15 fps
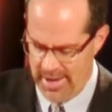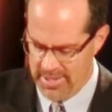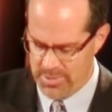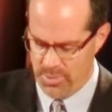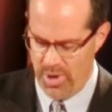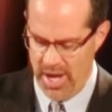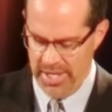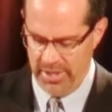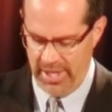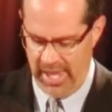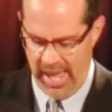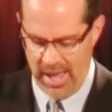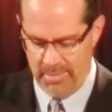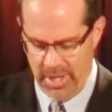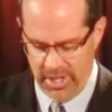That is why you
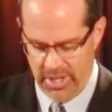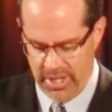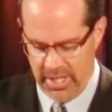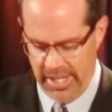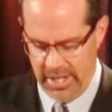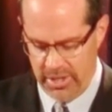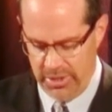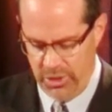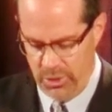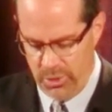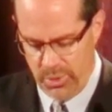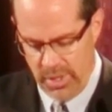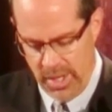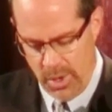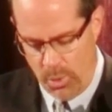can't be a good leader.
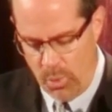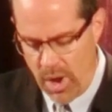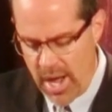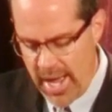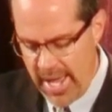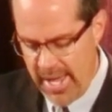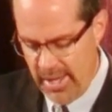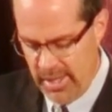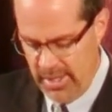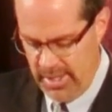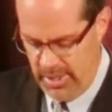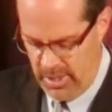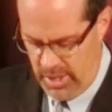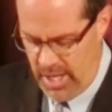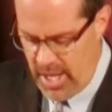You, why?
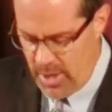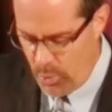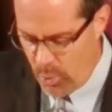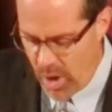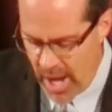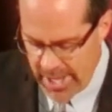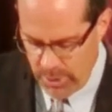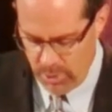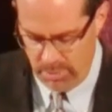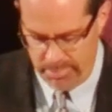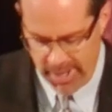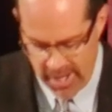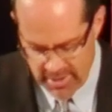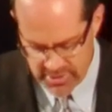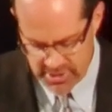Uh, why you
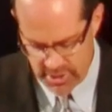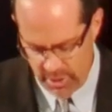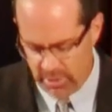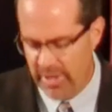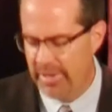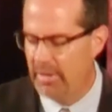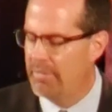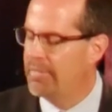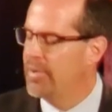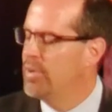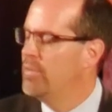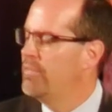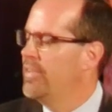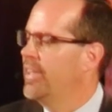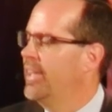will bear so little
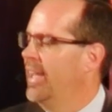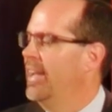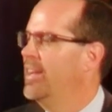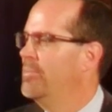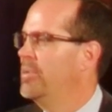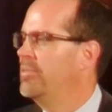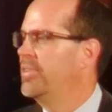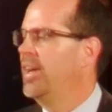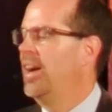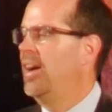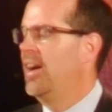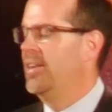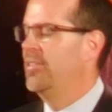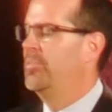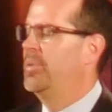fruit for the kingdom of
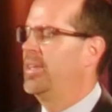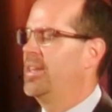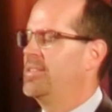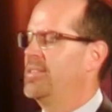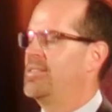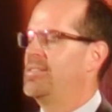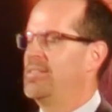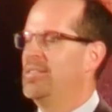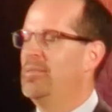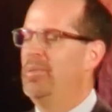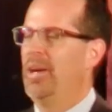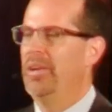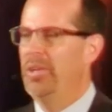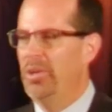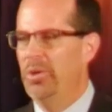God is because it's
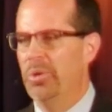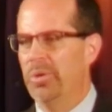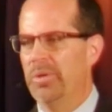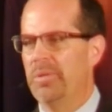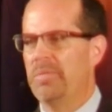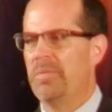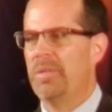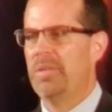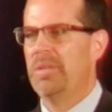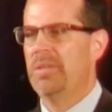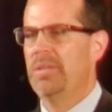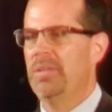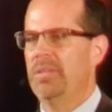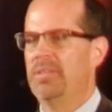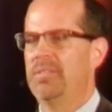still about you.
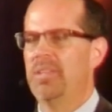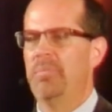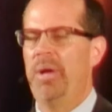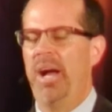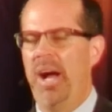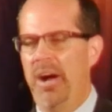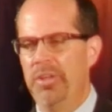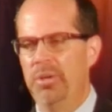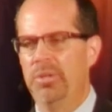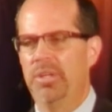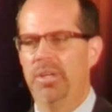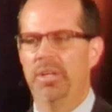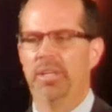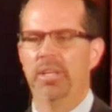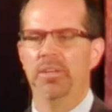It's still about how
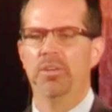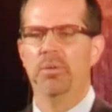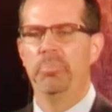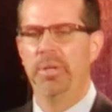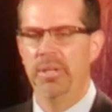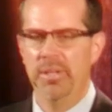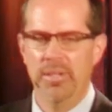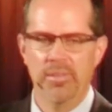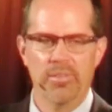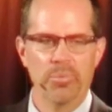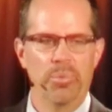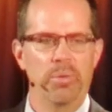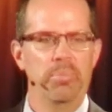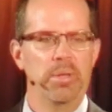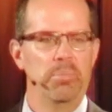you look and your
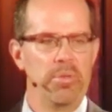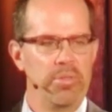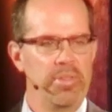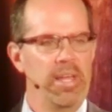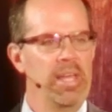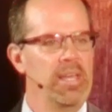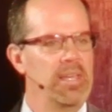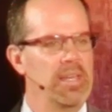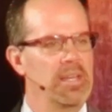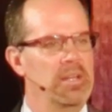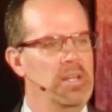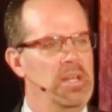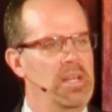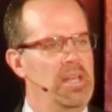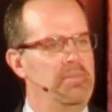appearance and what people think.
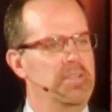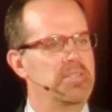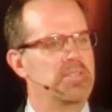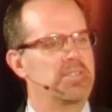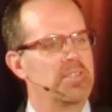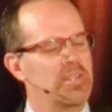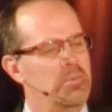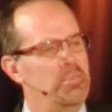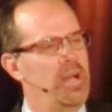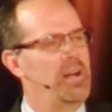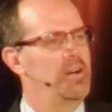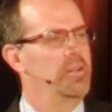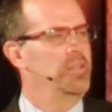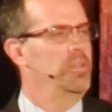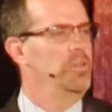If it's still
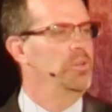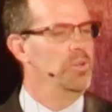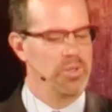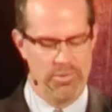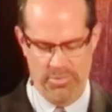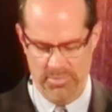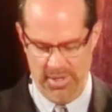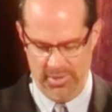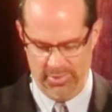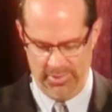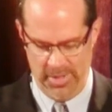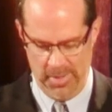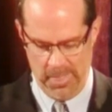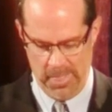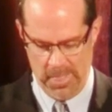about you, you've
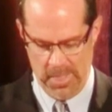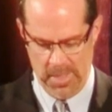missed it.